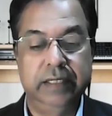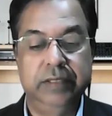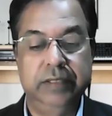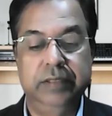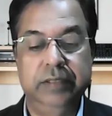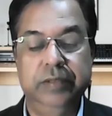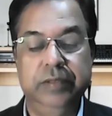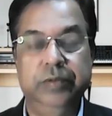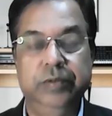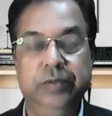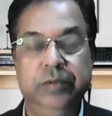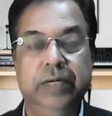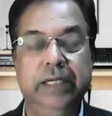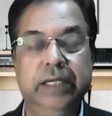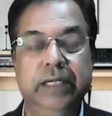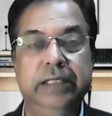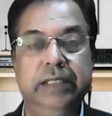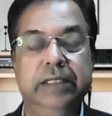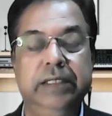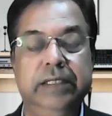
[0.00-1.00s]
rural
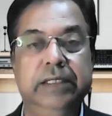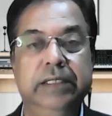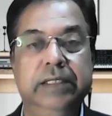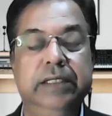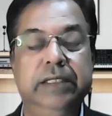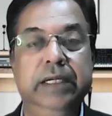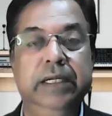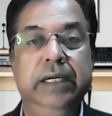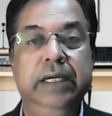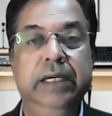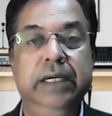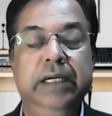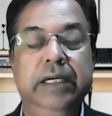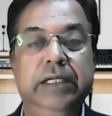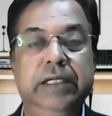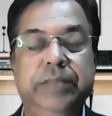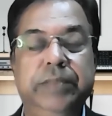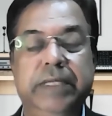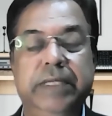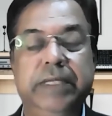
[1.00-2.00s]
regions,
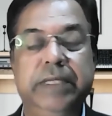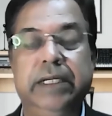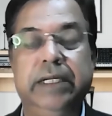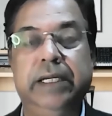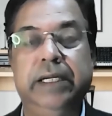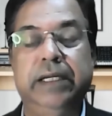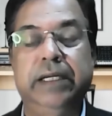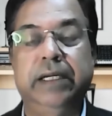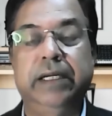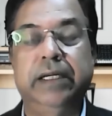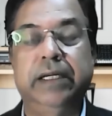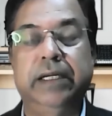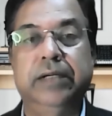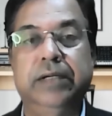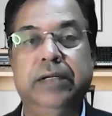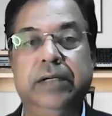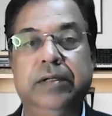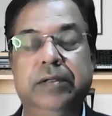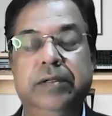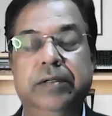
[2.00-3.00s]
especially
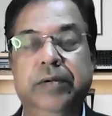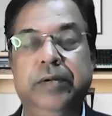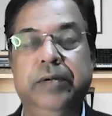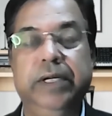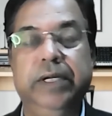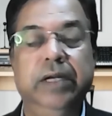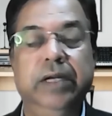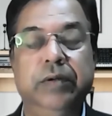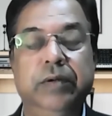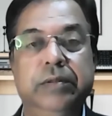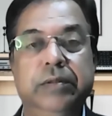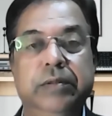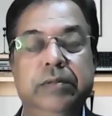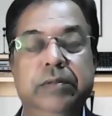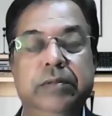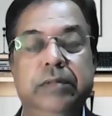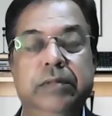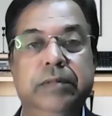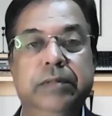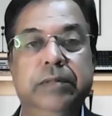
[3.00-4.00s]
going
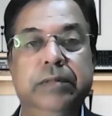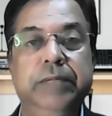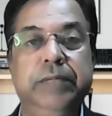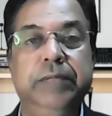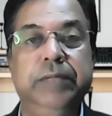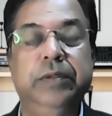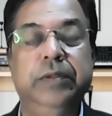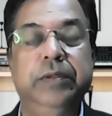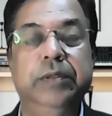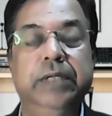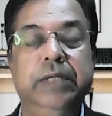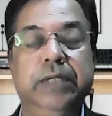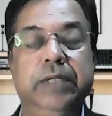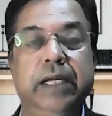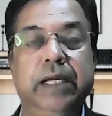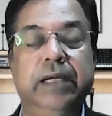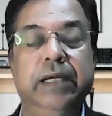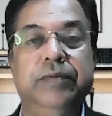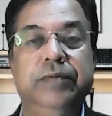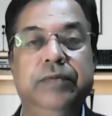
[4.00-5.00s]
down below
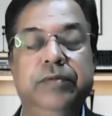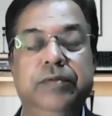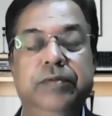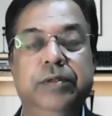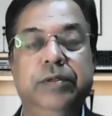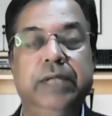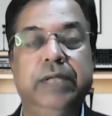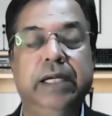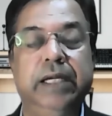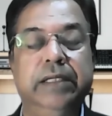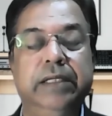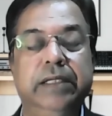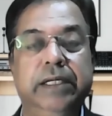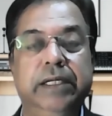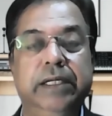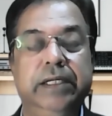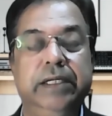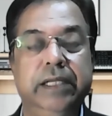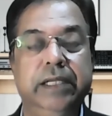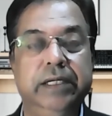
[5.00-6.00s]
tier 4, tier
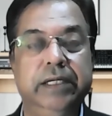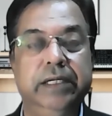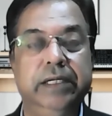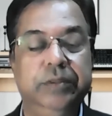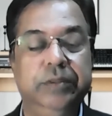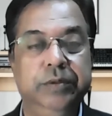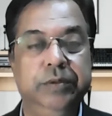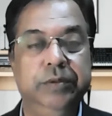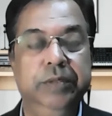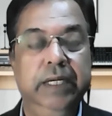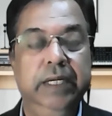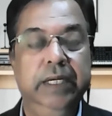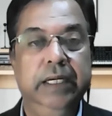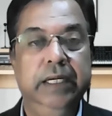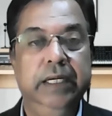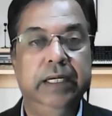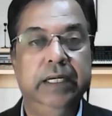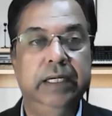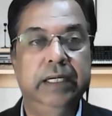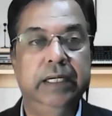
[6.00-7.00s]
3, tier
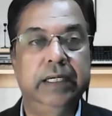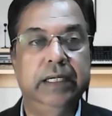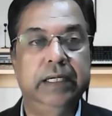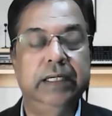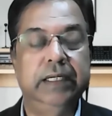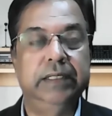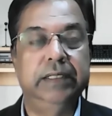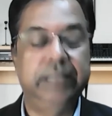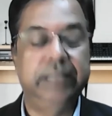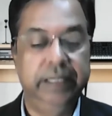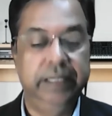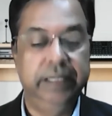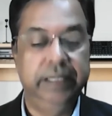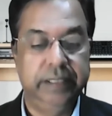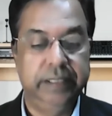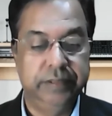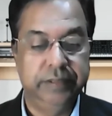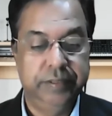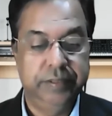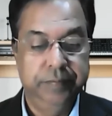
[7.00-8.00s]
2
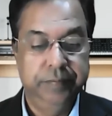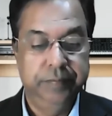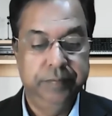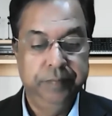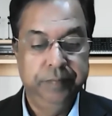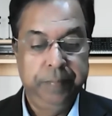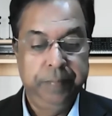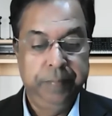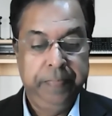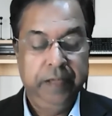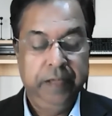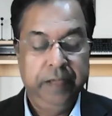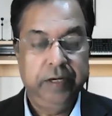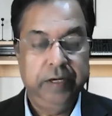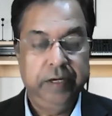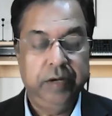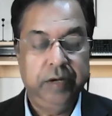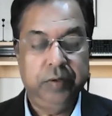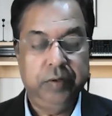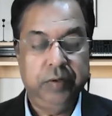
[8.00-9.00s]
centers.
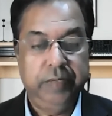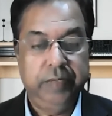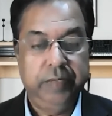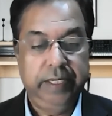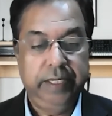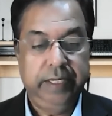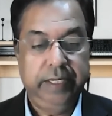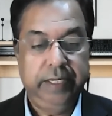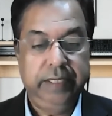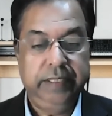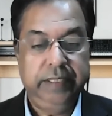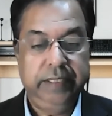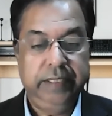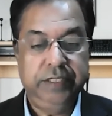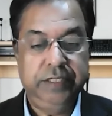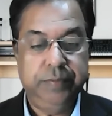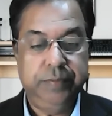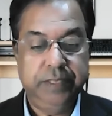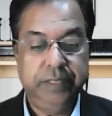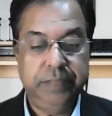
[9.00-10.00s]
Now, in
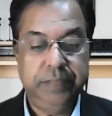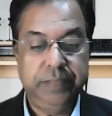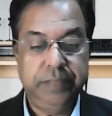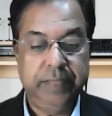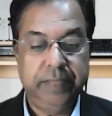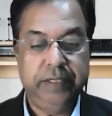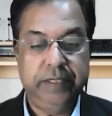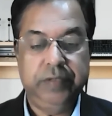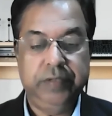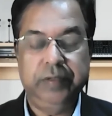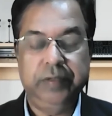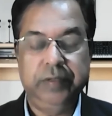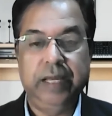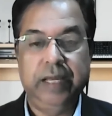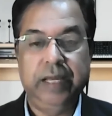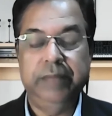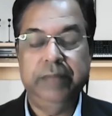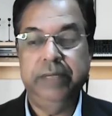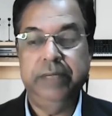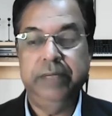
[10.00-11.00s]
this perspective,
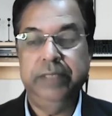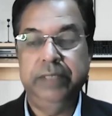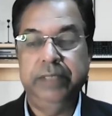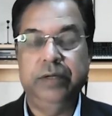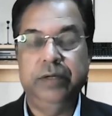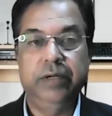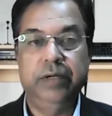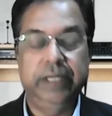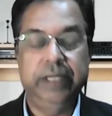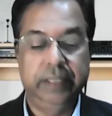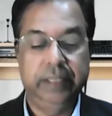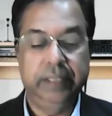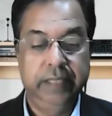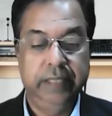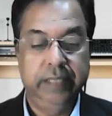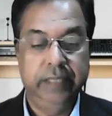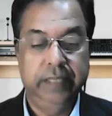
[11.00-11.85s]
I will be talking